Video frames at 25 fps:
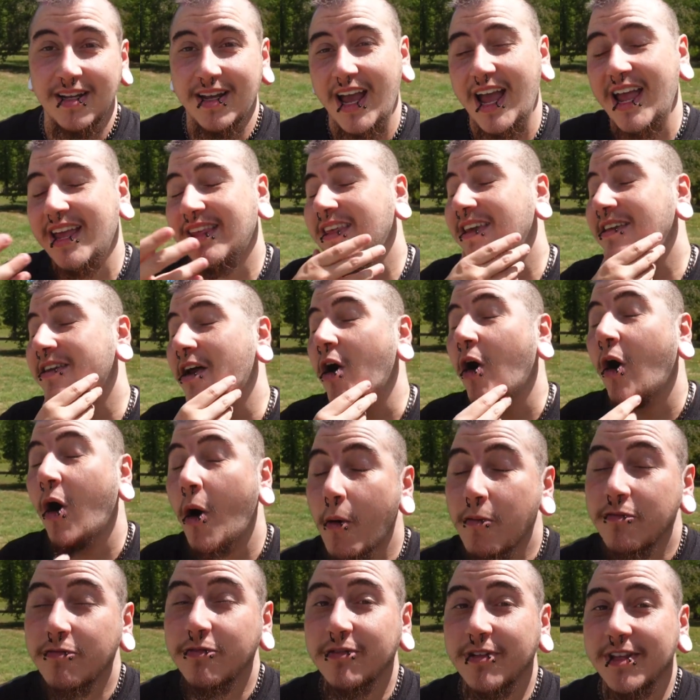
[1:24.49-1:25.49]
And then
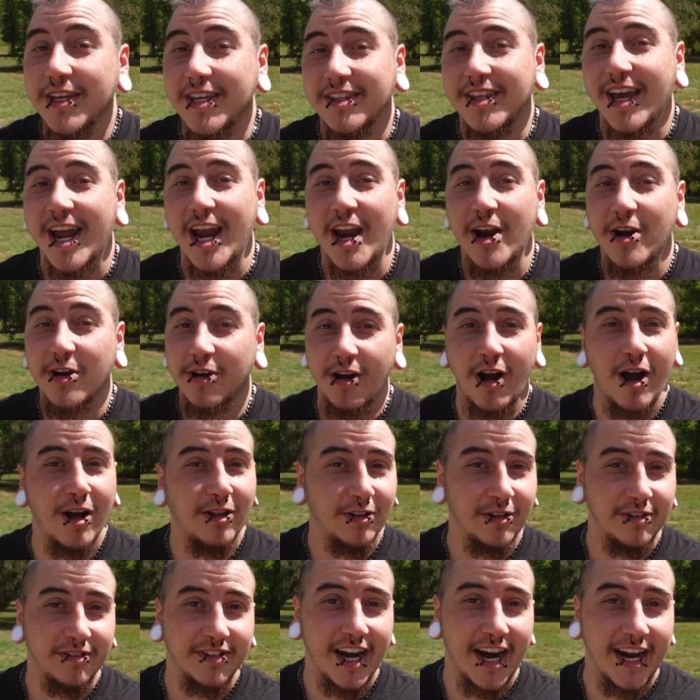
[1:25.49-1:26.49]
hopefully the hair
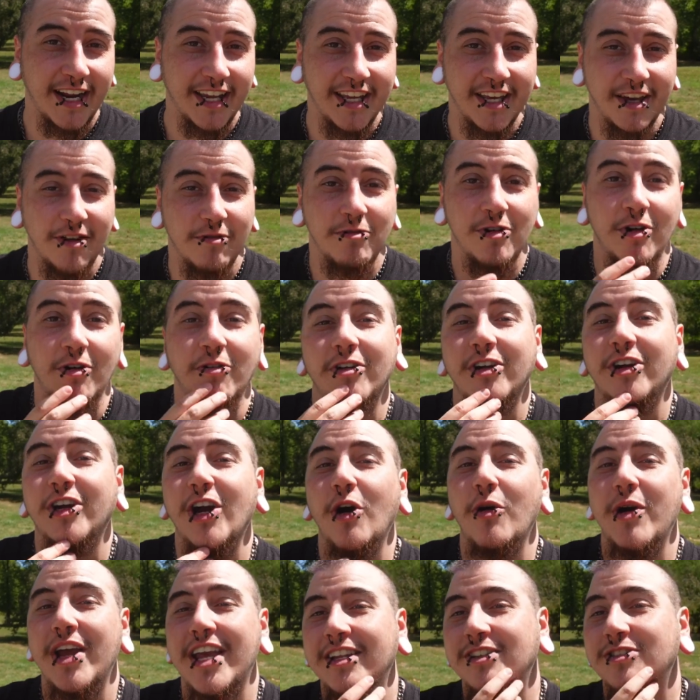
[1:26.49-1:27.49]
color that I get will
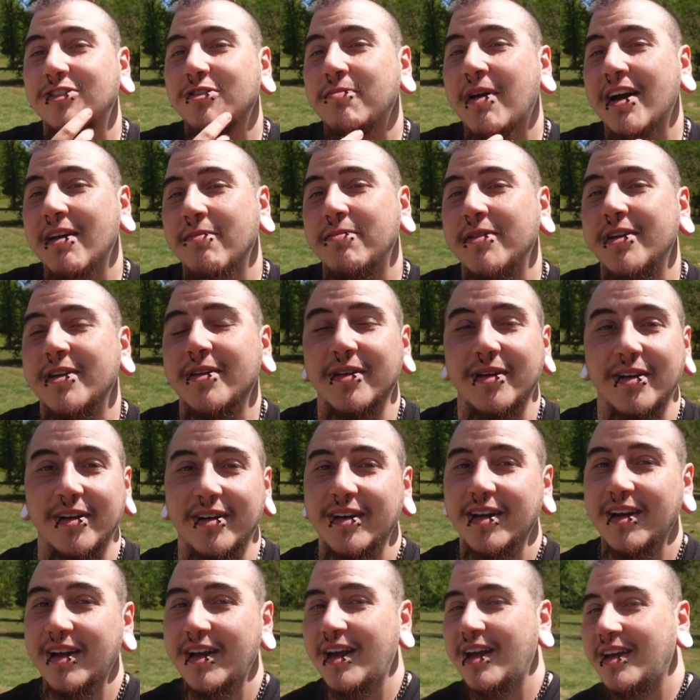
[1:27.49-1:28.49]
go into my beard.
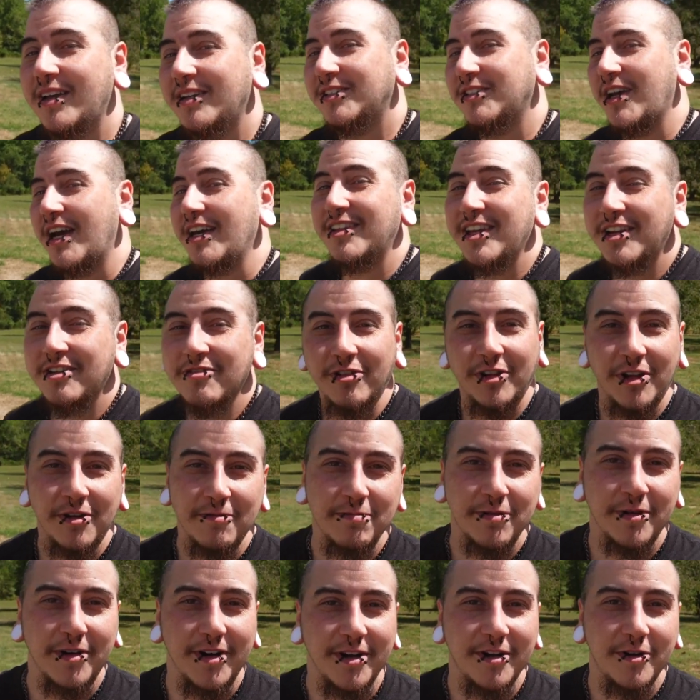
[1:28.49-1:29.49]
So I think it would look
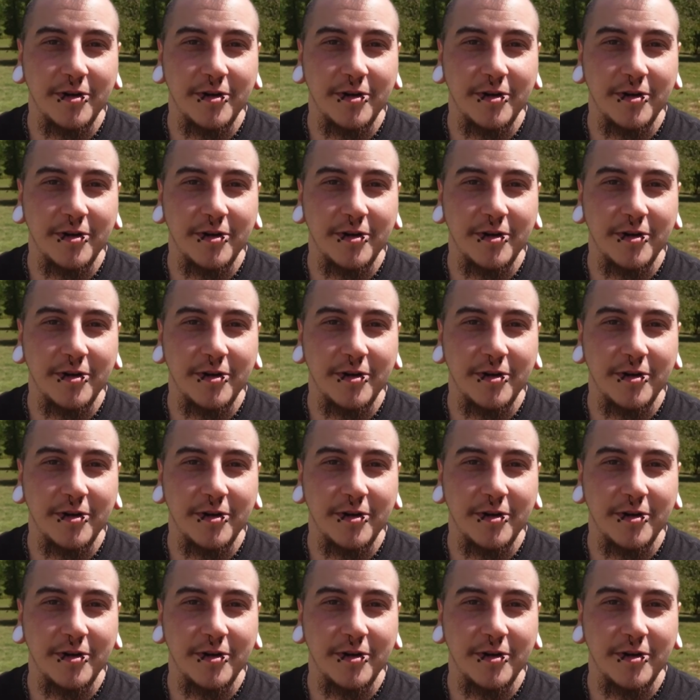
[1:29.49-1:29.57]
pretty